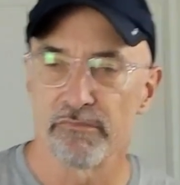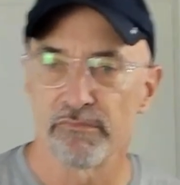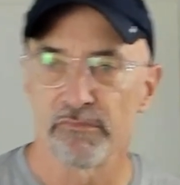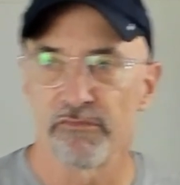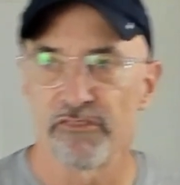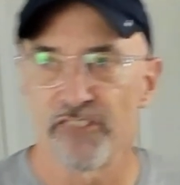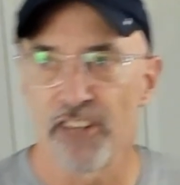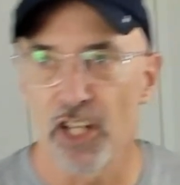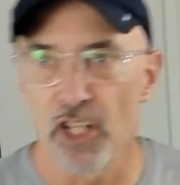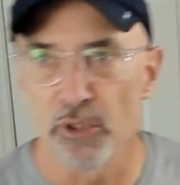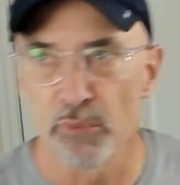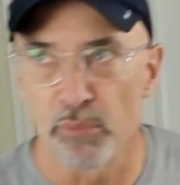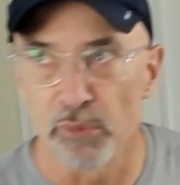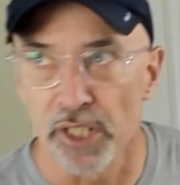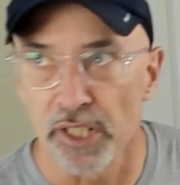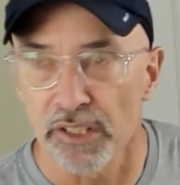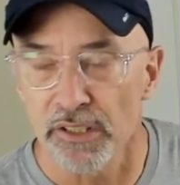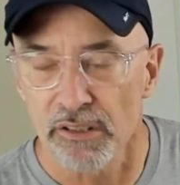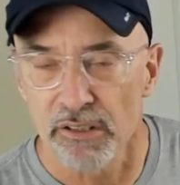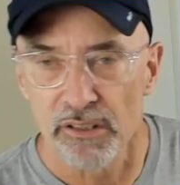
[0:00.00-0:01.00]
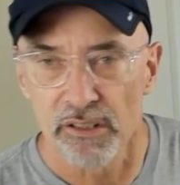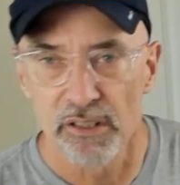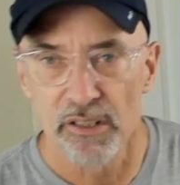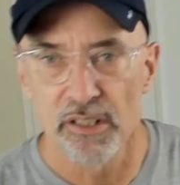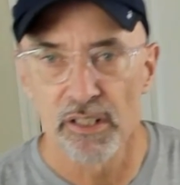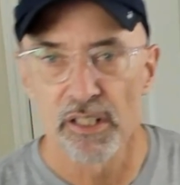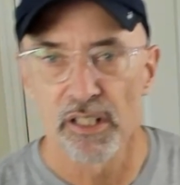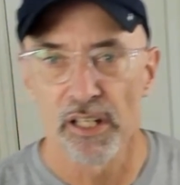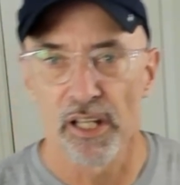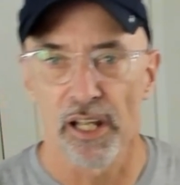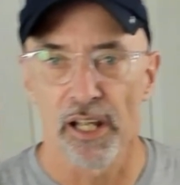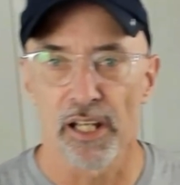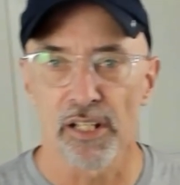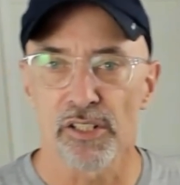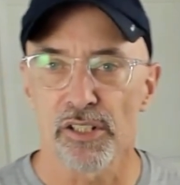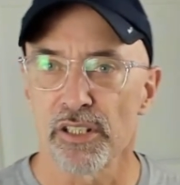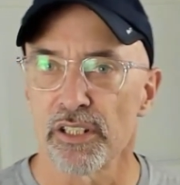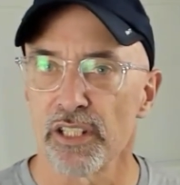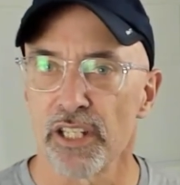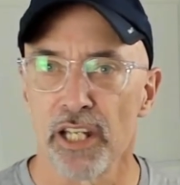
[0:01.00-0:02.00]
Feldman
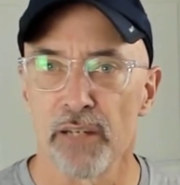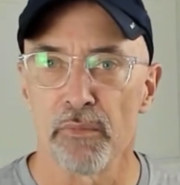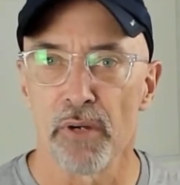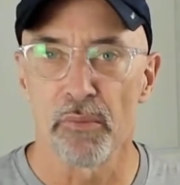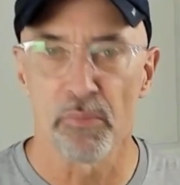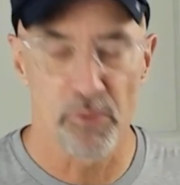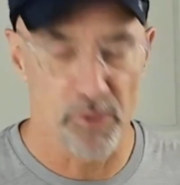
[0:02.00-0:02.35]
actually came up